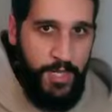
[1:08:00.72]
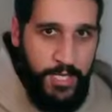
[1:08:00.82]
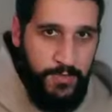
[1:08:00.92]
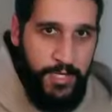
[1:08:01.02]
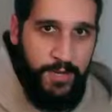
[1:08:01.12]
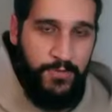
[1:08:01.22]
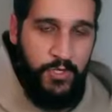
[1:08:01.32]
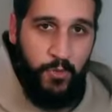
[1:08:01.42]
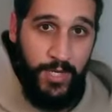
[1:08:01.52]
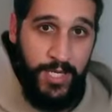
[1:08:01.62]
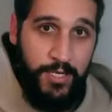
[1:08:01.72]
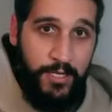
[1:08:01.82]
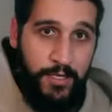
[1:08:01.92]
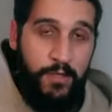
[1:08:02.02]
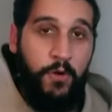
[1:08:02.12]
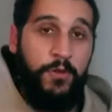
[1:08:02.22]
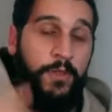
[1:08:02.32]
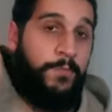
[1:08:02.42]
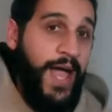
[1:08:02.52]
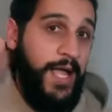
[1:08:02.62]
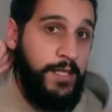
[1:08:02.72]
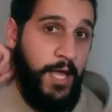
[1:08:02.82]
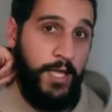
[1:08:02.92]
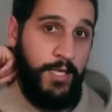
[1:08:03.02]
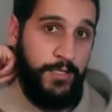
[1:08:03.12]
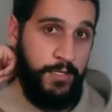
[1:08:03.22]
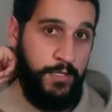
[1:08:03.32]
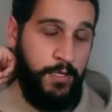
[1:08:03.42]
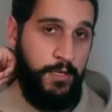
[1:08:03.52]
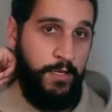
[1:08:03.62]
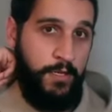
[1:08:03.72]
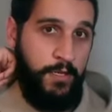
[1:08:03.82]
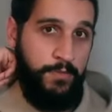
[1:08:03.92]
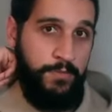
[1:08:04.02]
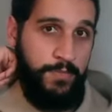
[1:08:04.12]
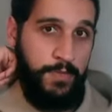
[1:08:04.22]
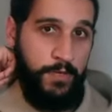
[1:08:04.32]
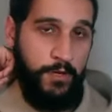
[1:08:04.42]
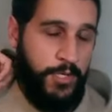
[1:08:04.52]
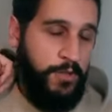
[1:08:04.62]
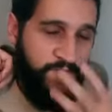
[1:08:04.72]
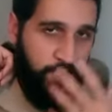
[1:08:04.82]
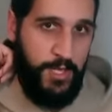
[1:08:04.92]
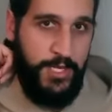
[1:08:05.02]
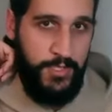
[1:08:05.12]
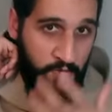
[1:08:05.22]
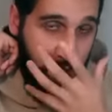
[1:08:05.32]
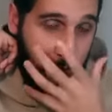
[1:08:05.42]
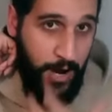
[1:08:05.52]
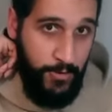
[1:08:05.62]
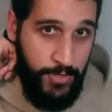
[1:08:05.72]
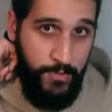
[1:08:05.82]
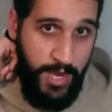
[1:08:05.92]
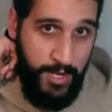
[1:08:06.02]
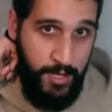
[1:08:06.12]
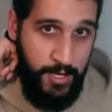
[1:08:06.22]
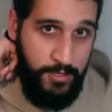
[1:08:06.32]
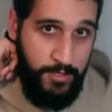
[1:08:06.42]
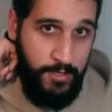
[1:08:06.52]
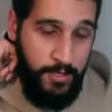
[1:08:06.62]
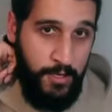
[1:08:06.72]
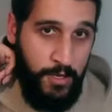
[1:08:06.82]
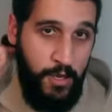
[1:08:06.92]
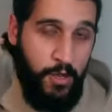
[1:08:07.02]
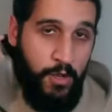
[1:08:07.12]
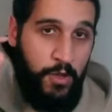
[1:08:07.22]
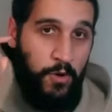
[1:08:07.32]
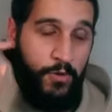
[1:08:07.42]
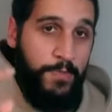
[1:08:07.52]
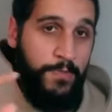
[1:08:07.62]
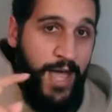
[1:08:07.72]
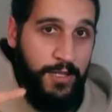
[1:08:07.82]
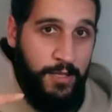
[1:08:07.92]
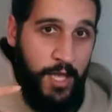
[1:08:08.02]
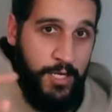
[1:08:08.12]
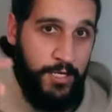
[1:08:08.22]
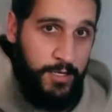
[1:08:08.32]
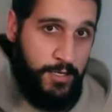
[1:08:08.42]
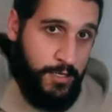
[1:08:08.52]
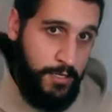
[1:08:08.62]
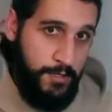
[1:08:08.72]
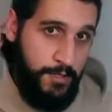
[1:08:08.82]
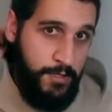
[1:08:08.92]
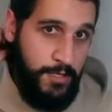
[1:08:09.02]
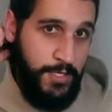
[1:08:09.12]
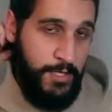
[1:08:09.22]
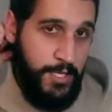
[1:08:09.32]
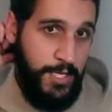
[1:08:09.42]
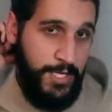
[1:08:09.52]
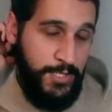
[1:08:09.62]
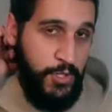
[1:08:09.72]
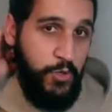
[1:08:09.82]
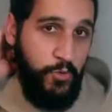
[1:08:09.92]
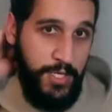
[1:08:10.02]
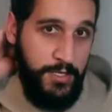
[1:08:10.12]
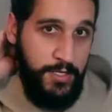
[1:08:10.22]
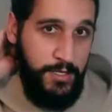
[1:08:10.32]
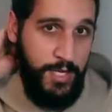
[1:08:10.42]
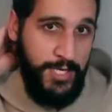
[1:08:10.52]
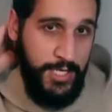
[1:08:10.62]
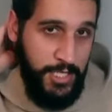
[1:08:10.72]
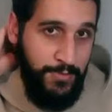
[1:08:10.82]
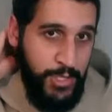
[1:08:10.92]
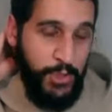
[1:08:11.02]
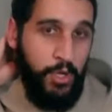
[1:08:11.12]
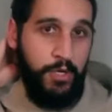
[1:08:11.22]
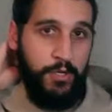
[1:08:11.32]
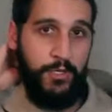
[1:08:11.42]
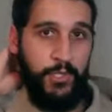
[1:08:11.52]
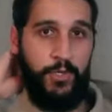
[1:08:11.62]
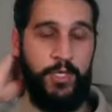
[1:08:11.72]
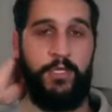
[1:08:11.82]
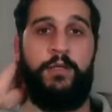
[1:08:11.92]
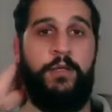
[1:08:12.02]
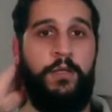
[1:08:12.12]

lines became too weak or the back lines, or sorry, the front lines overpowered the back line or the back line is too weak. It needs to be stronger so it can